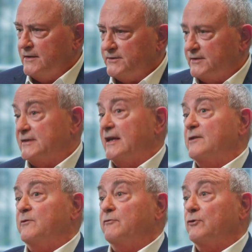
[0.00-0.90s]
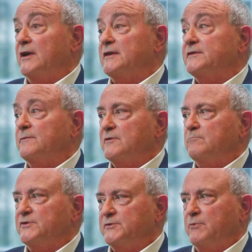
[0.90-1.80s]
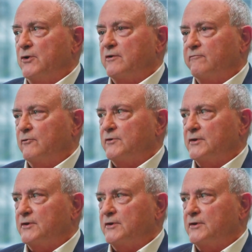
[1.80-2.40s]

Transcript: So it's not like we've created something bespoke for